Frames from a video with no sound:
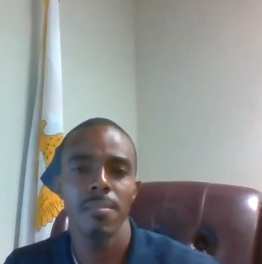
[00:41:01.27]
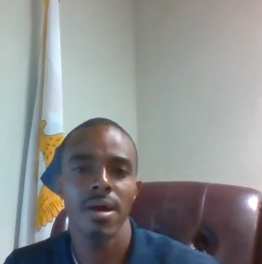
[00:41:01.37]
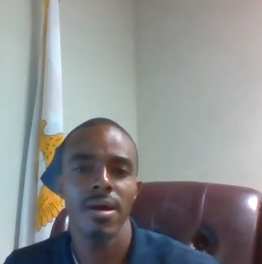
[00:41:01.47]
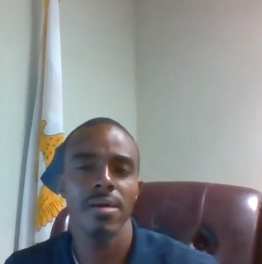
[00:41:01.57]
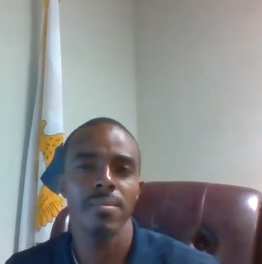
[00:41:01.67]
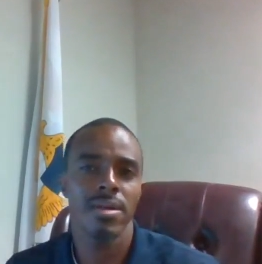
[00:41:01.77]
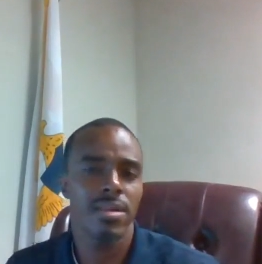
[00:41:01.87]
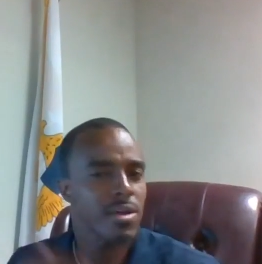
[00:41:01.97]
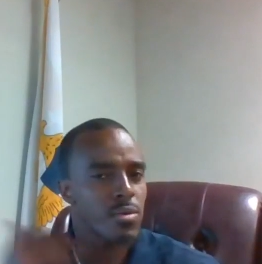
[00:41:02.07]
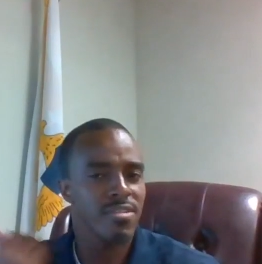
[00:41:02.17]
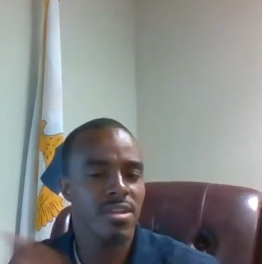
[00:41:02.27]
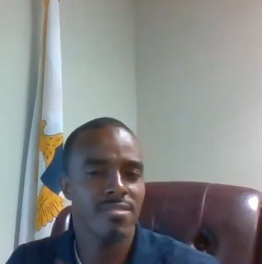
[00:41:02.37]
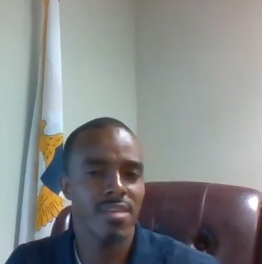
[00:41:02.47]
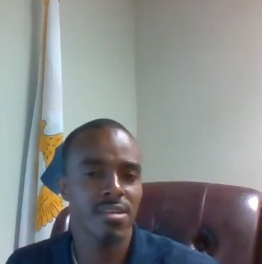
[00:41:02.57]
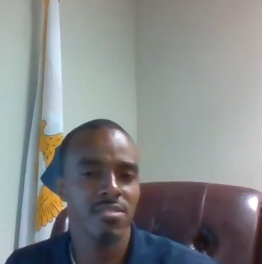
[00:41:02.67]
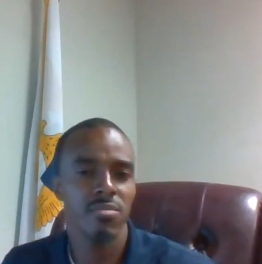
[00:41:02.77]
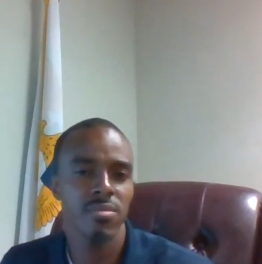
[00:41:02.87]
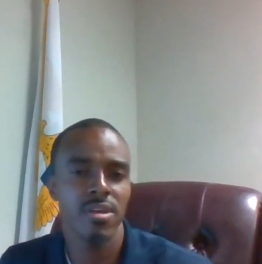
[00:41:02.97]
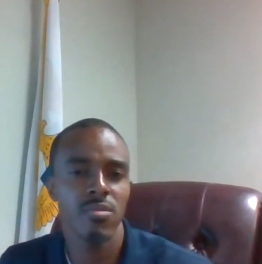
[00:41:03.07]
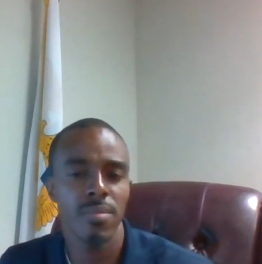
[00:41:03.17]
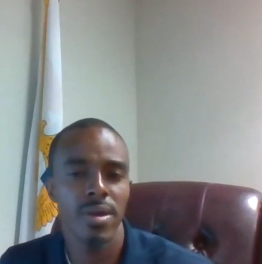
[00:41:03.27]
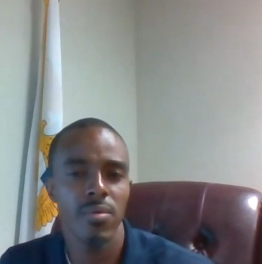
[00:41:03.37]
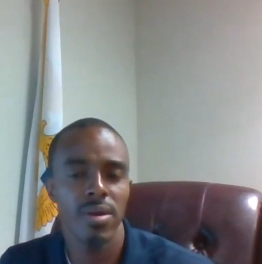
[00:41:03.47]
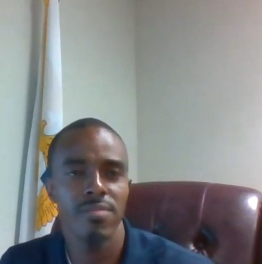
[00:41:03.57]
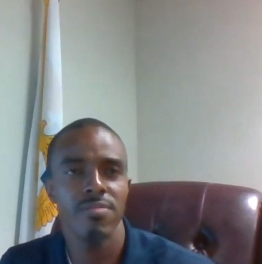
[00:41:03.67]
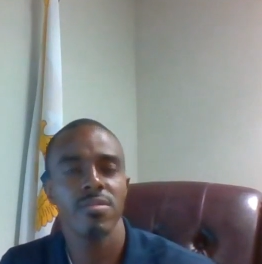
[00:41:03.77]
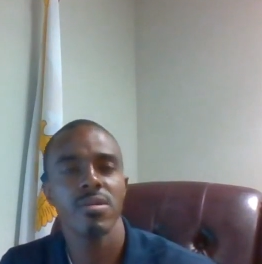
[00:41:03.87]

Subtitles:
And I was in attendance there with my wife.